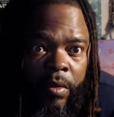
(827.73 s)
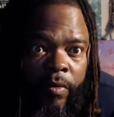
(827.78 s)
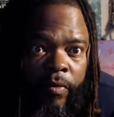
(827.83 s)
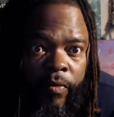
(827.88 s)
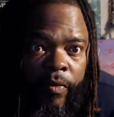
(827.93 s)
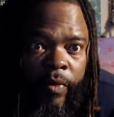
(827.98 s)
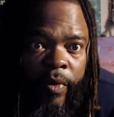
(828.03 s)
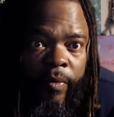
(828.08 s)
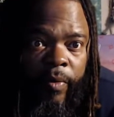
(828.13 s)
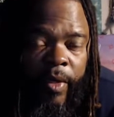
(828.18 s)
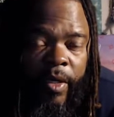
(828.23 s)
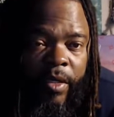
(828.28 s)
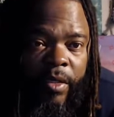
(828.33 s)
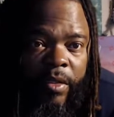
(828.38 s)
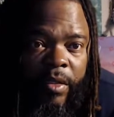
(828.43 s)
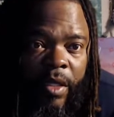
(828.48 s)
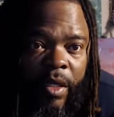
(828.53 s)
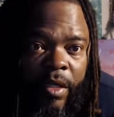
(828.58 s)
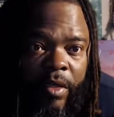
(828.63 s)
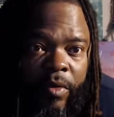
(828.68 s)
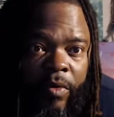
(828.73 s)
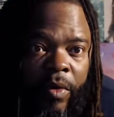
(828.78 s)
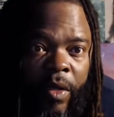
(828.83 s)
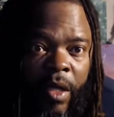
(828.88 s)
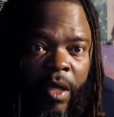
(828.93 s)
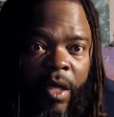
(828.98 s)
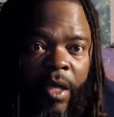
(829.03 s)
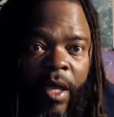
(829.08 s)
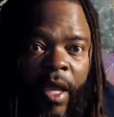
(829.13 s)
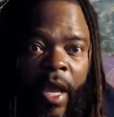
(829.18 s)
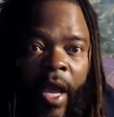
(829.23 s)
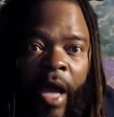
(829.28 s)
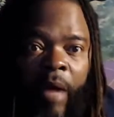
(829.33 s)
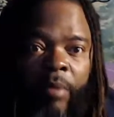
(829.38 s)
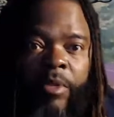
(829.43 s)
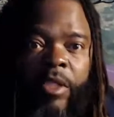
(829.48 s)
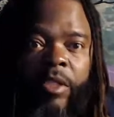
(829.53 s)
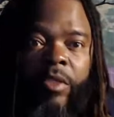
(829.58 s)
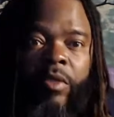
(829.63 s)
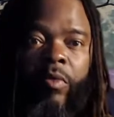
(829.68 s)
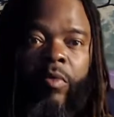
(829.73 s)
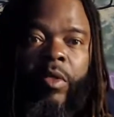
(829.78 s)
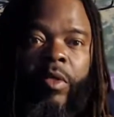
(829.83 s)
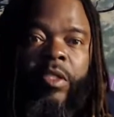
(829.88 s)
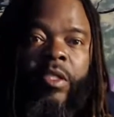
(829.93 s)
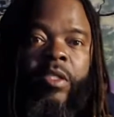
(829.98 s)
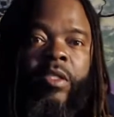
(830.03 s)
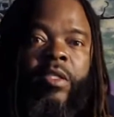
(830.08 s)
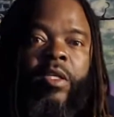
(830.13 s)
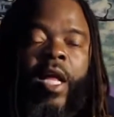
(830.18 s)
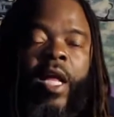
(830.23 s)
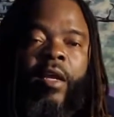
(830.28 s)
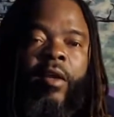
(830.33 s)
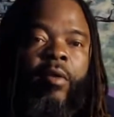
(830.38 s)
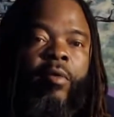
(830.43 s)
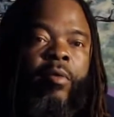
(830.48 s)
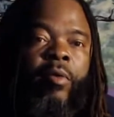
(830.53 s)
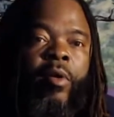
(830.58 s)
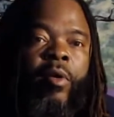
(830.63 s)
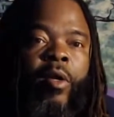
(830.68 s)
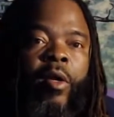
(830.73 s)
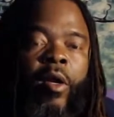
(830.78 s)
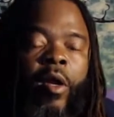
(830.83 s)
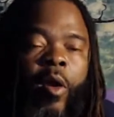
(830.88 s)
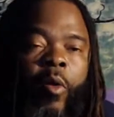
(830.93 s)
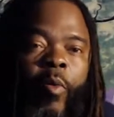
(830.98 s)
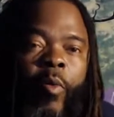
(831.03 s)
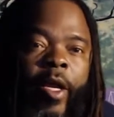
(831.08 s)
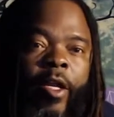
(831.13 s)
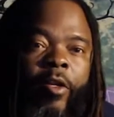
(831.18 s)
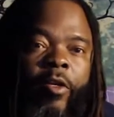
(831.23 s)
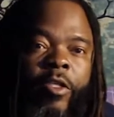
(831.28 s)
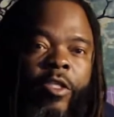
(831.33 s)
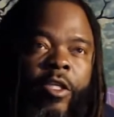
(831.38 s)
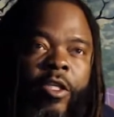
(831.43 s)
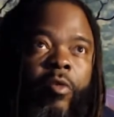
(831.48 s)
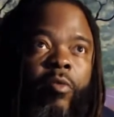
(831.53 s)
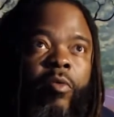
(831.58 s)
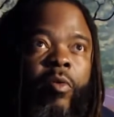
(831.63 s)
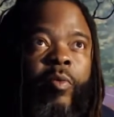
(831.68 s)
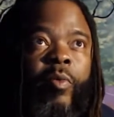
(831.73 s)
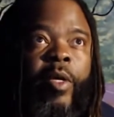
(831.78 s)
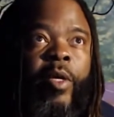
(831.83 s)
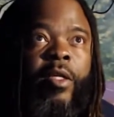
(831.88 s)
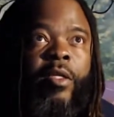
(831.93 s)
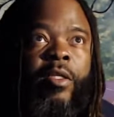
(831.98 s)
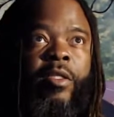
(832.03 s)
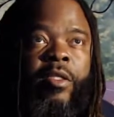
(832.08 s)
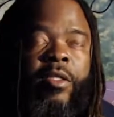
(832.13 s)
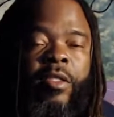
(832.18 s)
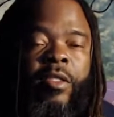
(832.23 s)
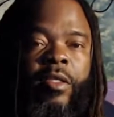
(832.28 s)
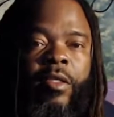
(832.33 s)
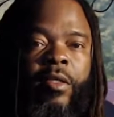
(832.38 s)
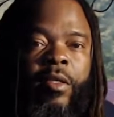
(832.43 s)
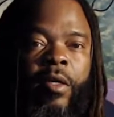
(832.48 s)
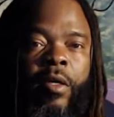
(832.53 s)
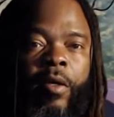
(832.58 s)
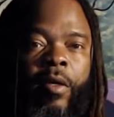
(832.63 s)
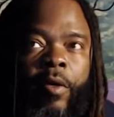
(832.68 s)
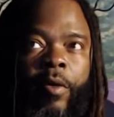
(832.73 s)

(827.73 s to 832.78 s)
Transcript: Three readings, thank you. Yeah, I'm just doing it just like a regular general reading. This isn't